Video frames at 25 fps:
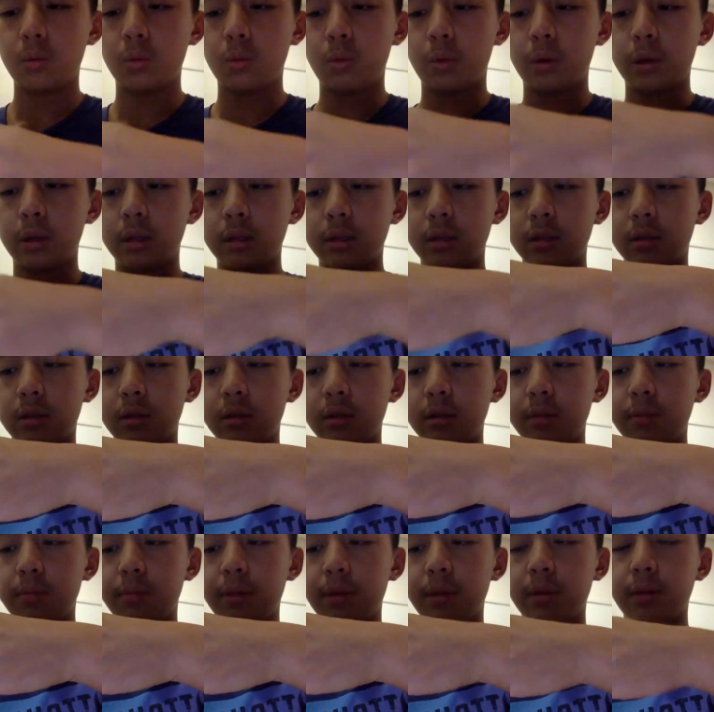when it's
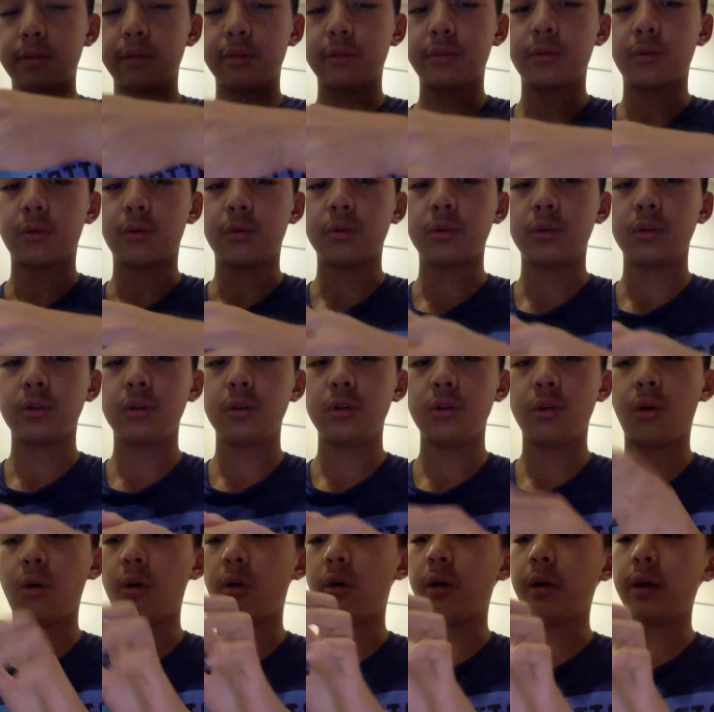being thrown,
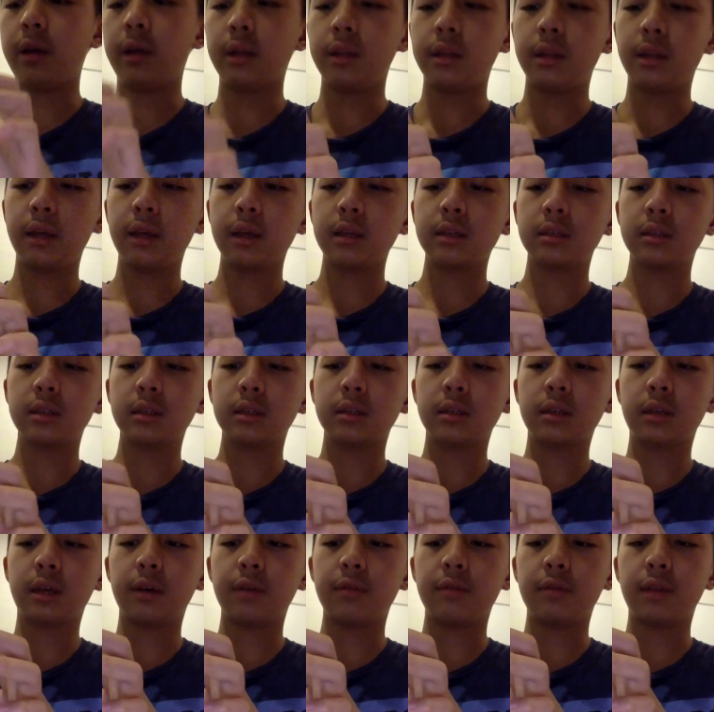your index is
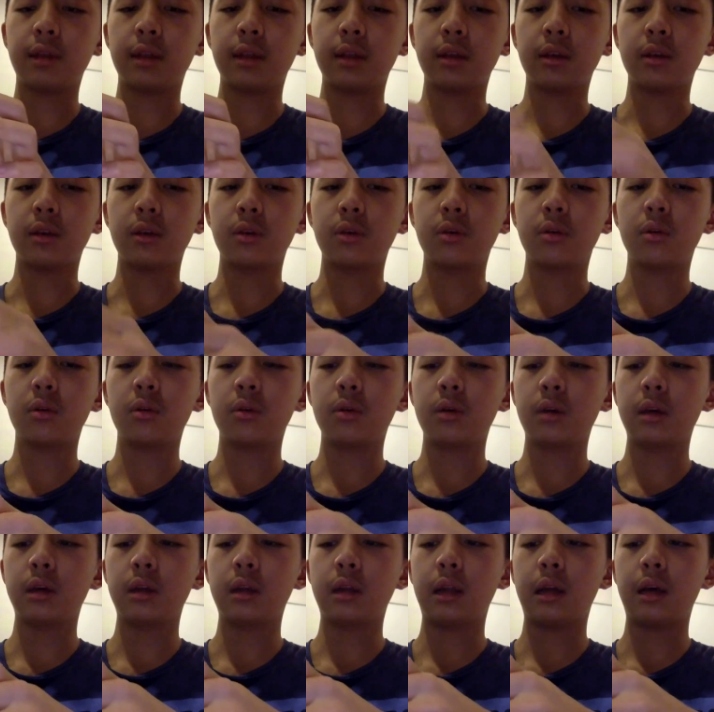kind of letting go,
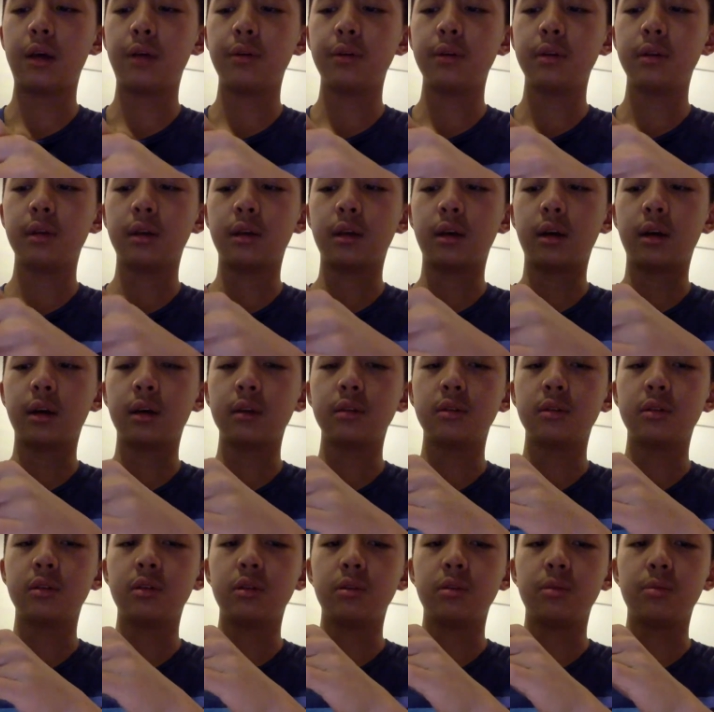allowing the cards
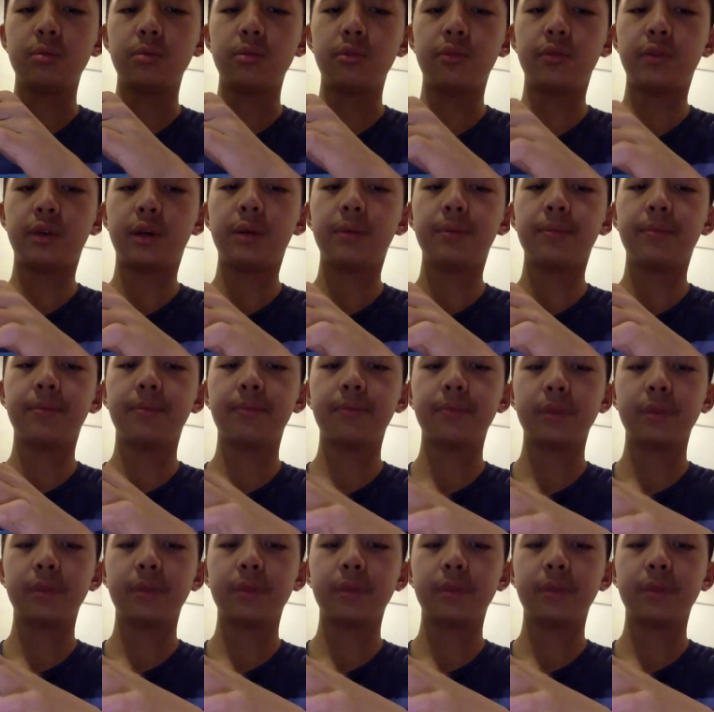to move up,